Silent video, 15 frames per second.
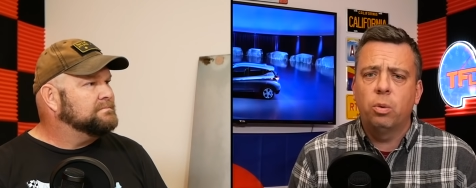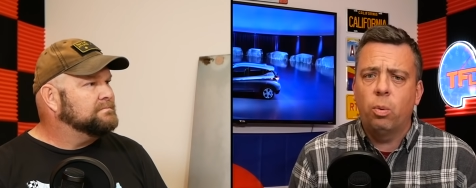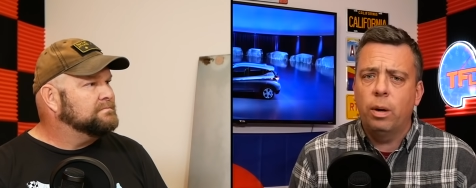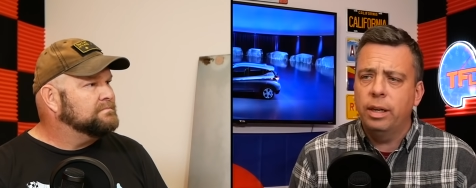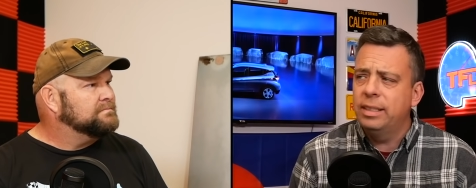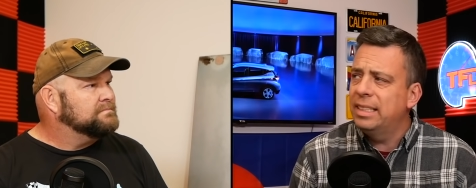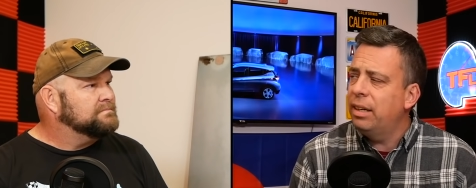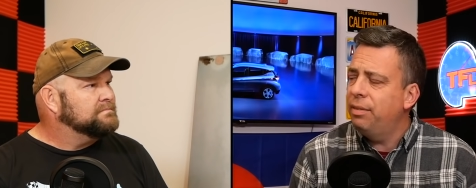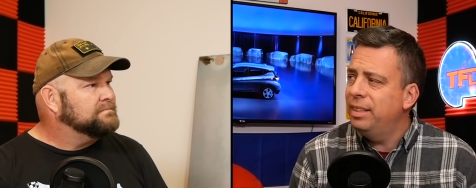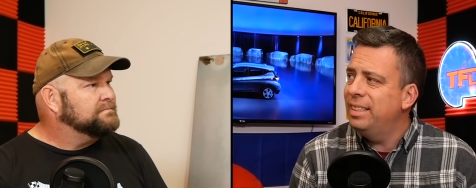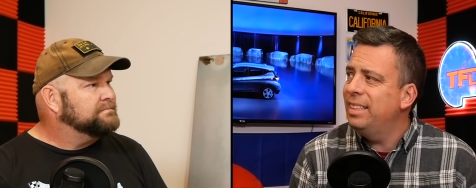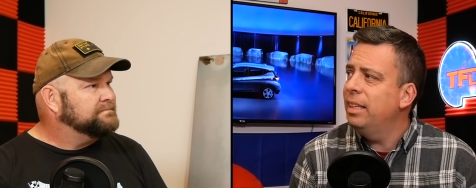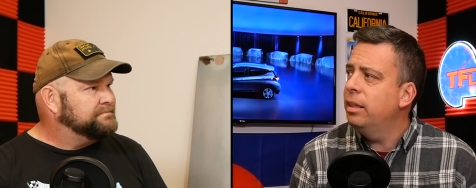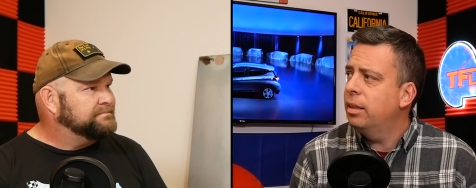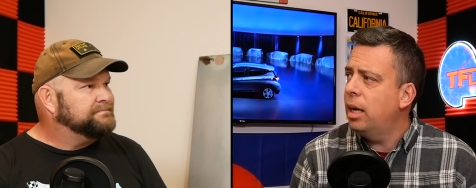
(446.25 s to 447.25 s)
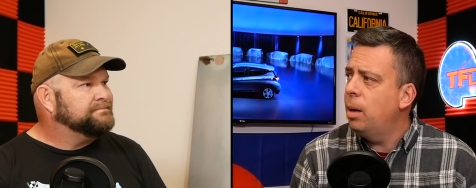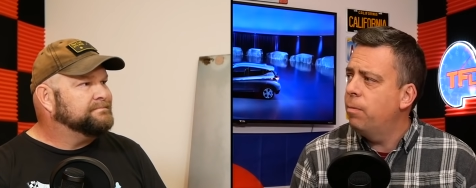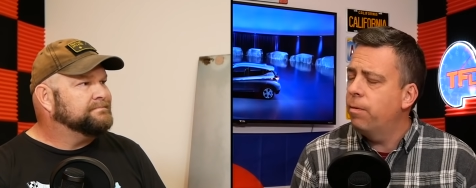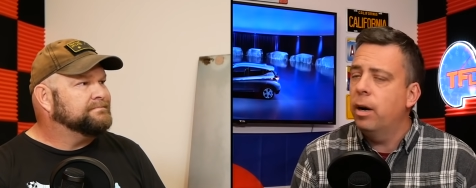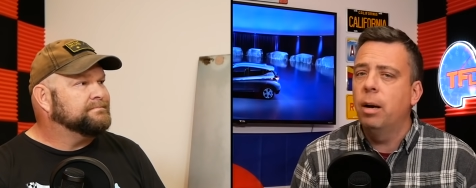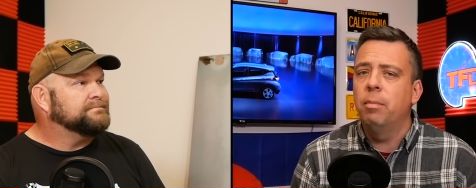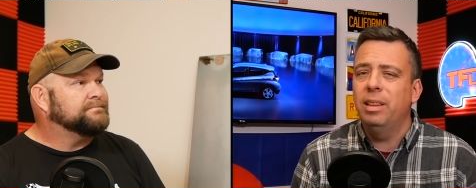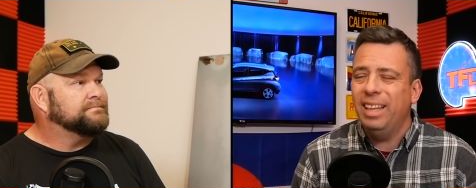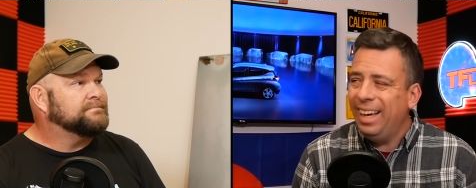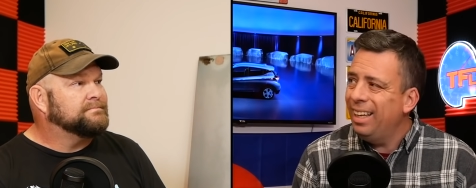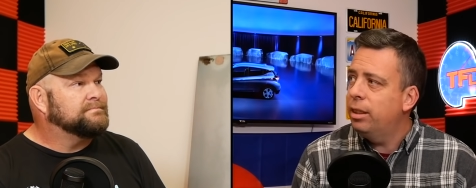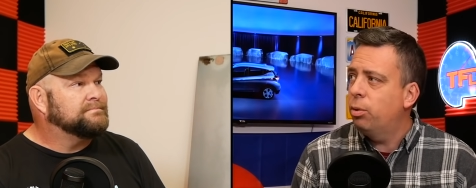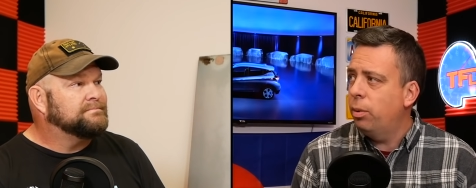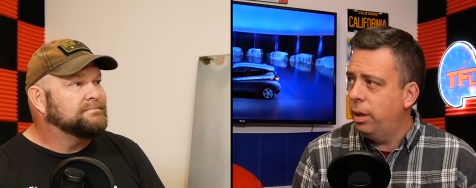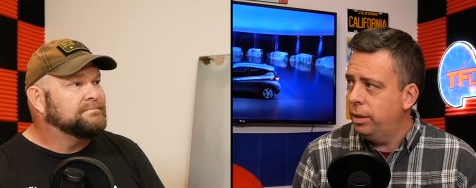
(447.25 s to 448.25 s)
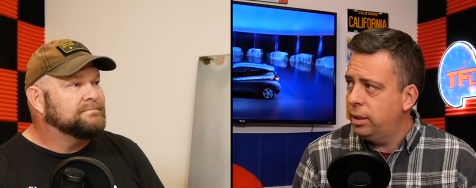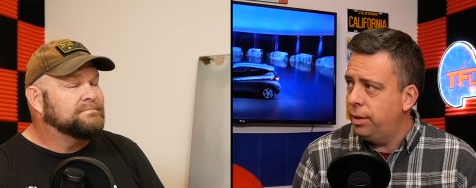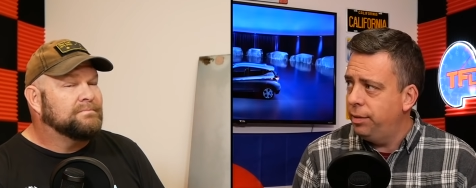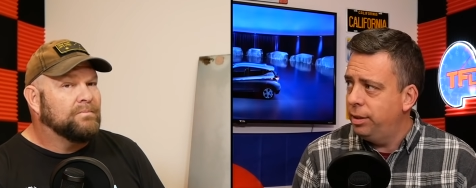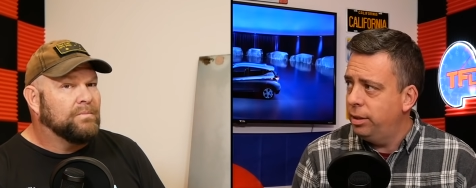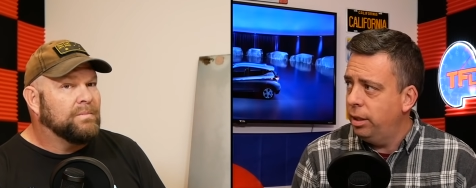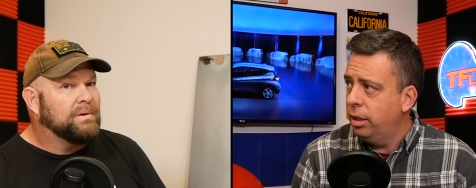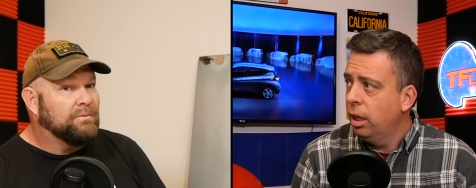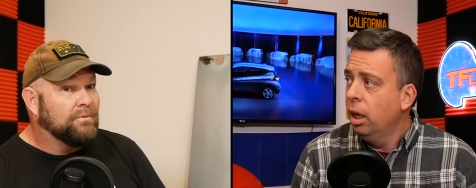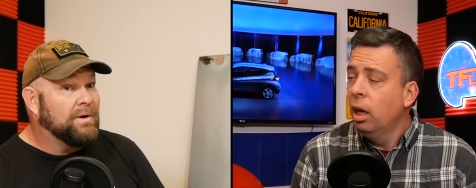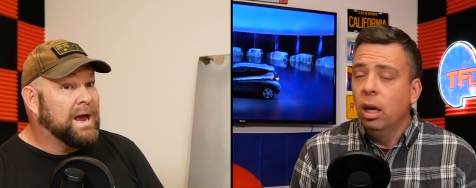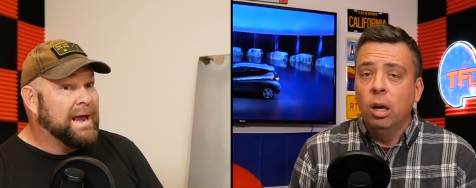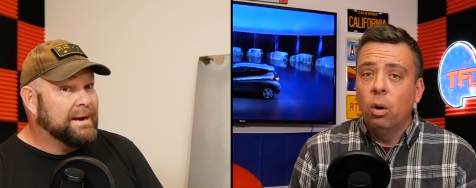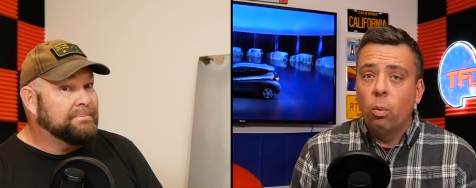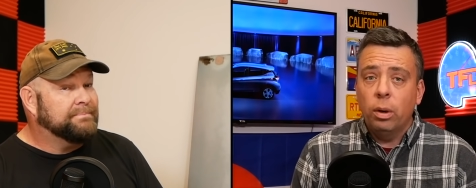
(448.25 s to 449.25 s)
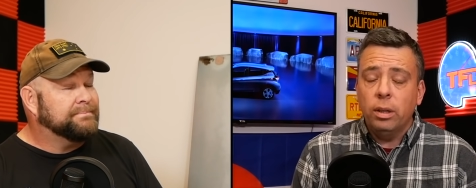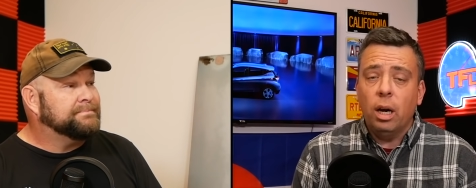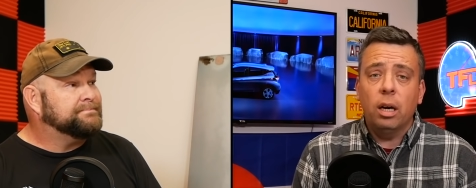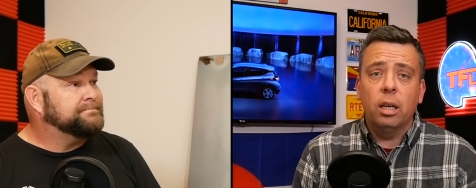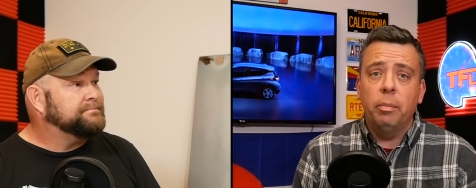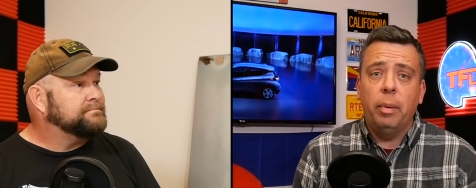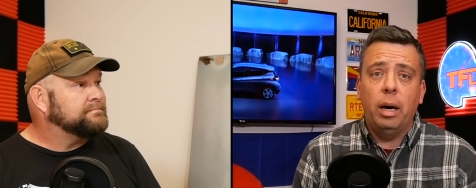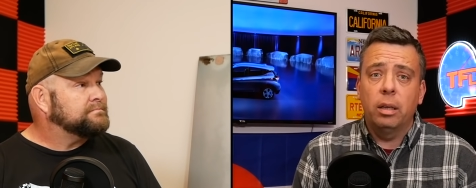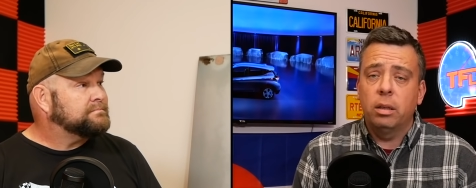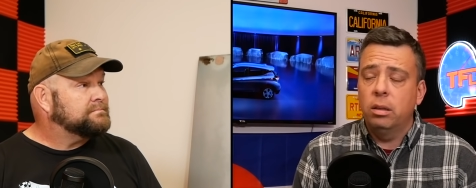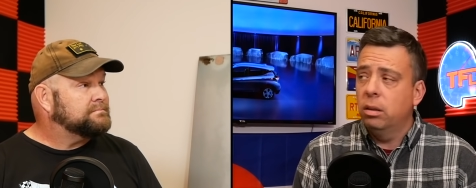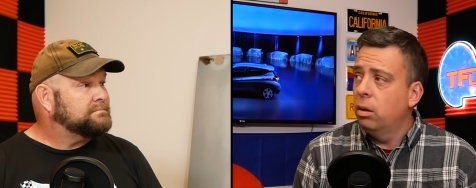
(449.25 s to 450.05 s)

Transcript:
Speaker 1: 2017 timeframe, late 2017. Right. We're talking about